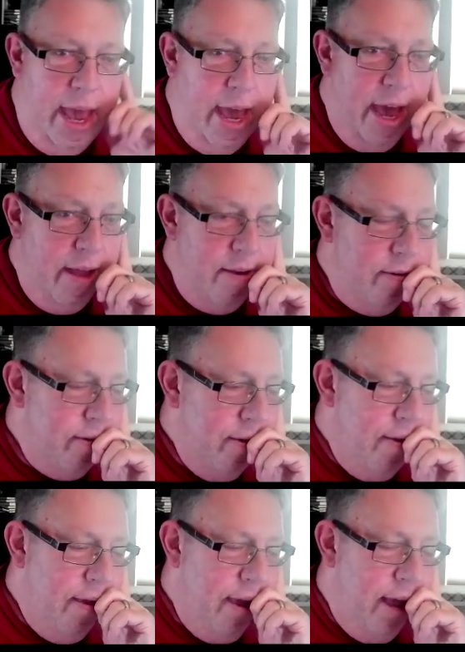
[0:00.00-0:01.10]
And
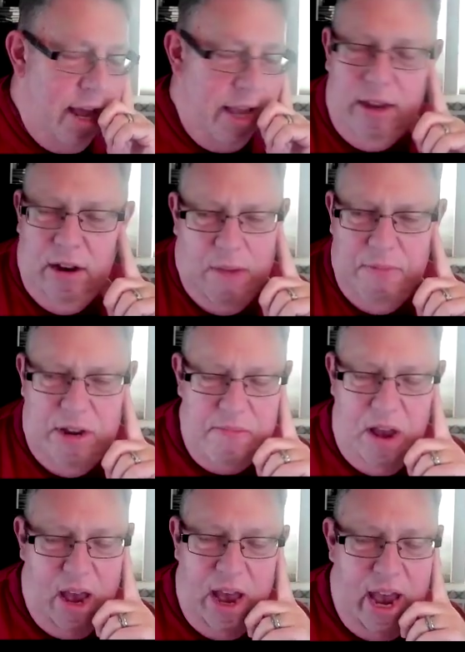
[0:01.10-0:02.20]
And like, I
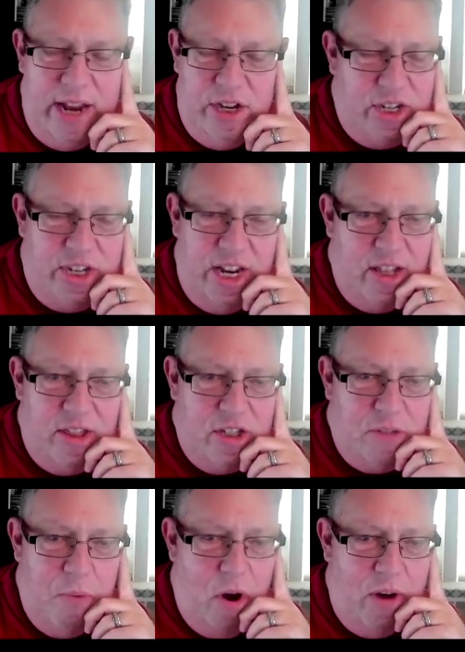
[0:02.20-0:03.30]
mean, I just did it
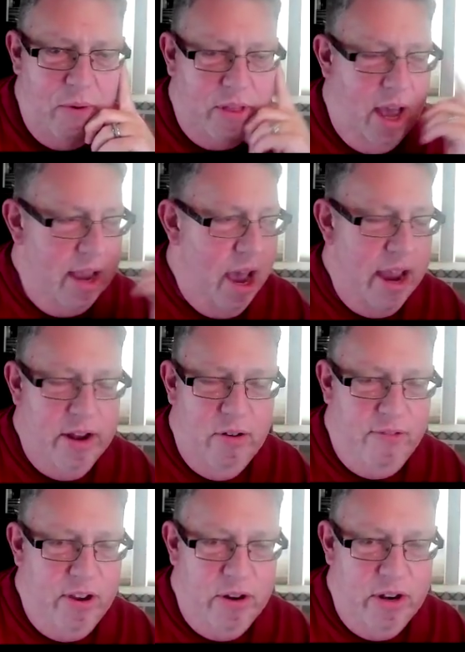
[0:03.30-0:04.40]
this morning with, I
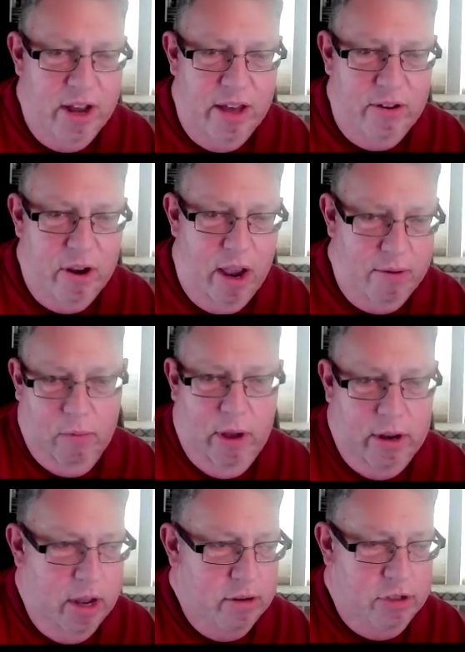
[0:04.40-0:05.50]
interviewed
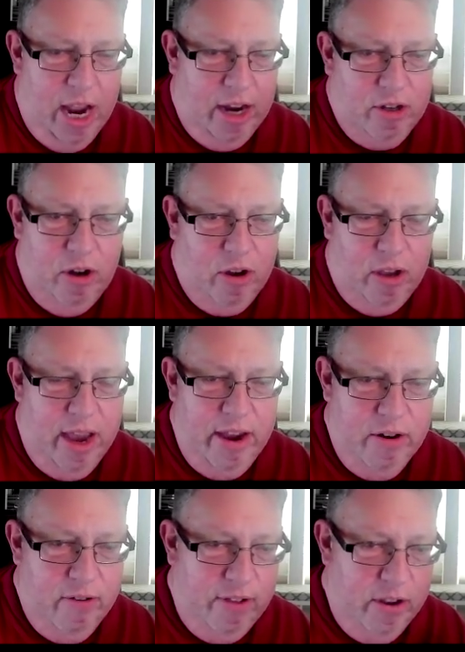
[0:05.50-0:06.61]
Jack Turk.
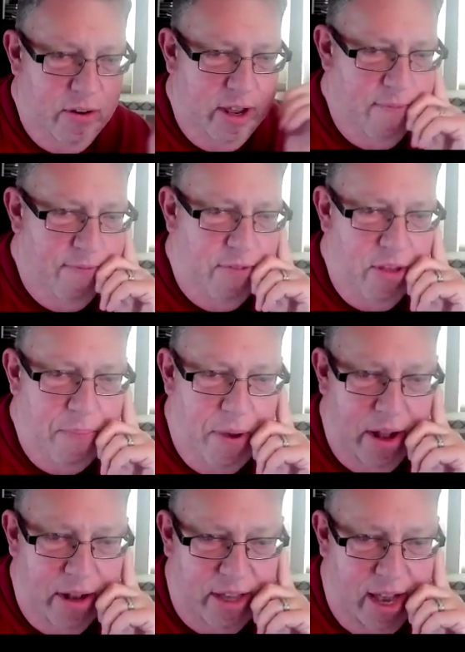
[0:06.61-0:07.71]
I interviewed him for the
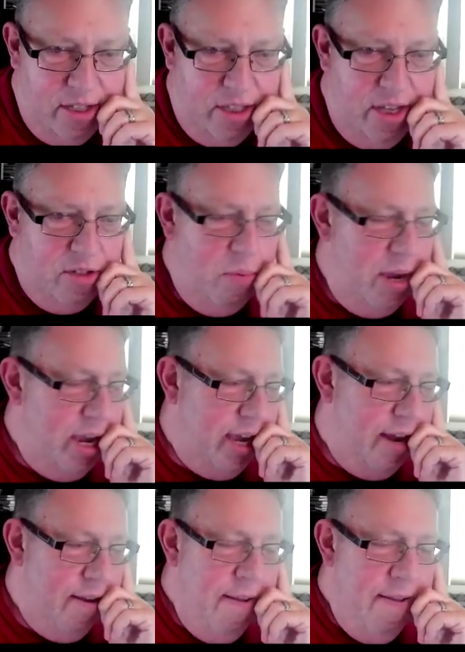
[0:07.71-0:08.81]
podcast this
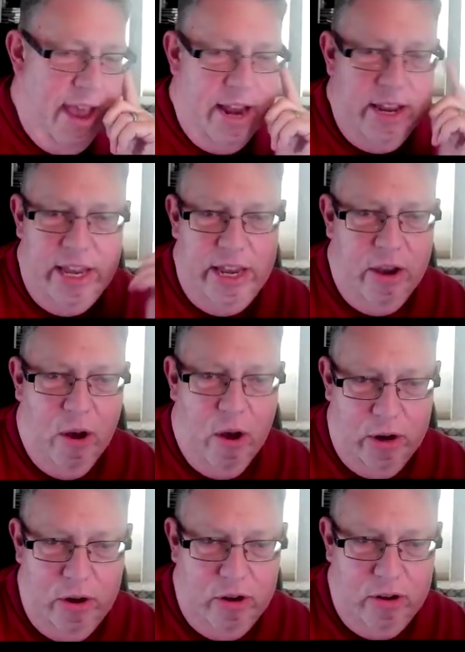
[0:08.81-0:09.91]
week, and he
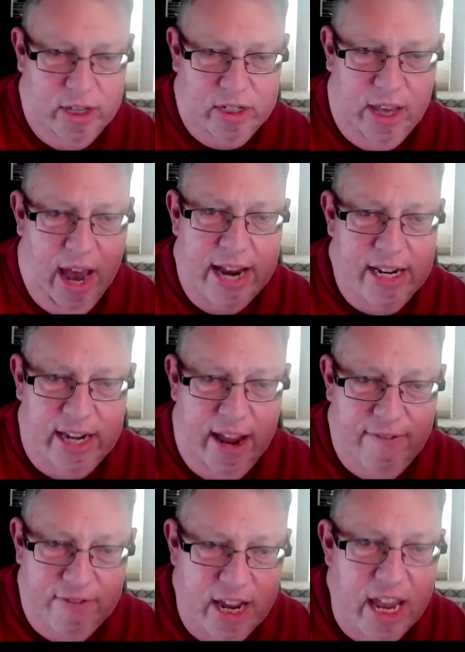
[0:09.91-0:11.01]
honored this guy,
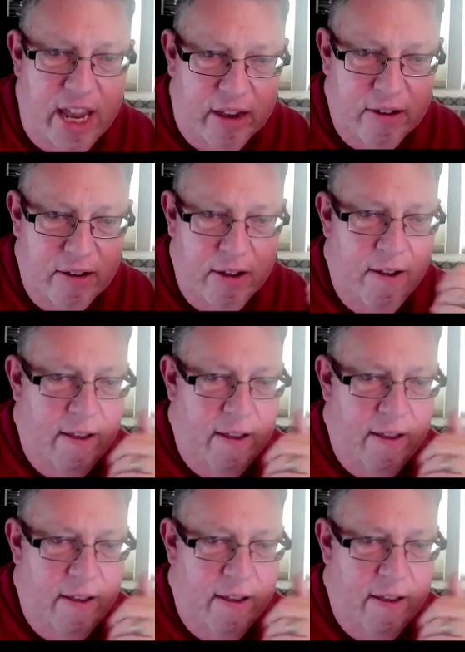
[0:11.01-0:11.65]
Dave D.